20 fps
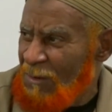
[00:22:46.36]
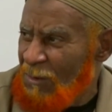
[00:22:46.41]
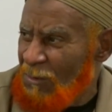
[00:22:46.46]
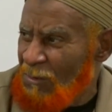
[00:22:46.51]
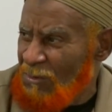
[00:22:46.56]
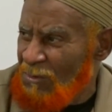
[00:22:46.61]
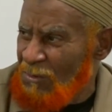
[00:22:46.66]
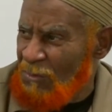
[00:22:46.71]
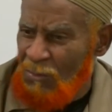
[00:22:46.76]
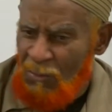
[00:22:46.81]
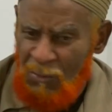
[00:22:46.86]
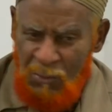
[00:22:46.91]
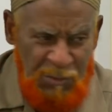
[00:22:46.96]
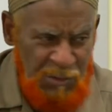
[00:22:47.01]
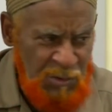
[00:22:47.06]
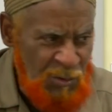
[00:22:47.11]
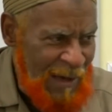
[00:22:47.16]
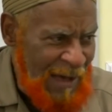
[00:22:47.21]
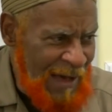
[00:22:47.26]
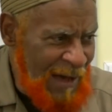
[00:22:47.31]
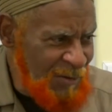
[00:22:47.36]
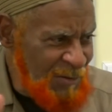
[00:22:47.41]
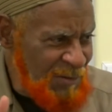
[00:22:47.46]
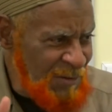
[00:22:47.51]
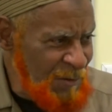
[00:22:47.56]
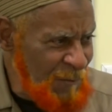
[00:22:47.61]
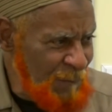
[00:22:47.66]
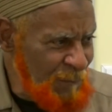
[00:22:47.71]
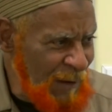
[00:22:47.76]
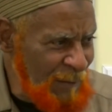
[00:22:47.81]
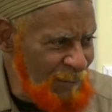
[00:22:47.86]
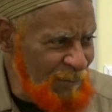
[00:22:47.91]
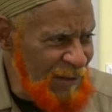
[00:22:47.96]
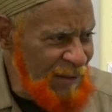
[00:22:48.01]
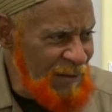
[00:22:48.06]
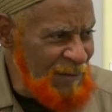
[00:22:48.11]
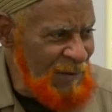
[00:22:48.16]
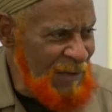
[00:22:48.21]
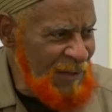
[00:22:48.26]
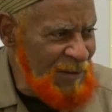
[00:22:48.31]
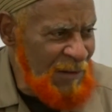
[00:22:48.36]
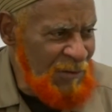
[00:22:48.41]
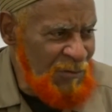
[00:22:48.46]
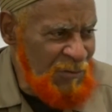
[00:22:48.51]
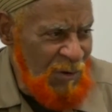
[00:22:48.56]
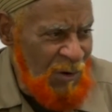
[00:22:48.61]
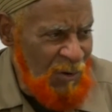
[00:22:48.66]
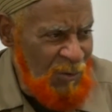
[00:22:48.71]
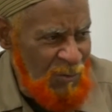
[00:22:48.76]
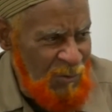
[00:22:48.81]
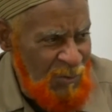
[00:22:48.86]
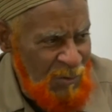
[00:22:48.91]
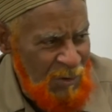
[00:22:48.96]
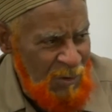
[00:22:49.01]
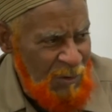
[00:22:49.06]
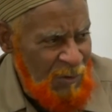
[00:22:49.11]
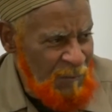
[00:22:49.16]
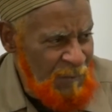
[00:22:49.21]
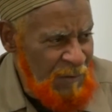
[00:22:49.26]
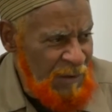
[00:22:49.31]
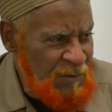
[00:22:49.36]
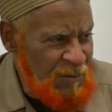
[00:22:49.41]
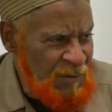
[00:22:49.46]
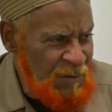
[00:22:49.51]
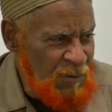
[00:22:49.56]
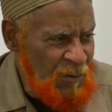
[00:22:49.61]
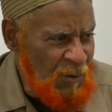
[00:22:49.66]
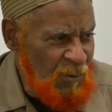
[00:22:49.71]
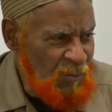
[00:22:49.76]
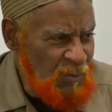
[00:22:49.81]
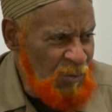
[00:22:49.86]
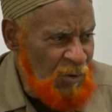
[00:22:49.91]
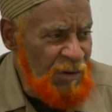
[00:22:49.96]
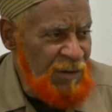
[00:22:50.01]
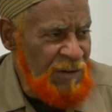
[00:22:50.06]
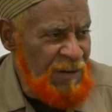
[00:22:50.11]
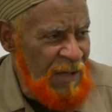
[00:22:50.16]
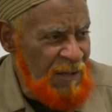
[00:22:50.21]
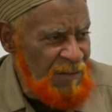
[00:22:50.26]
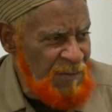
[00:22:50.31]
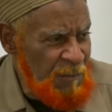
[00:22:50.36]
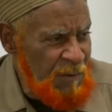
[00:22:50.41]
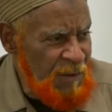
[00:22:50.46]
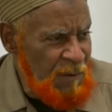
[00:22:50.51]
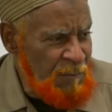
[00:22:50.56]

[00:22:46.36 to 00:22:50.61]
or you out in public, man, that you don't be, looking at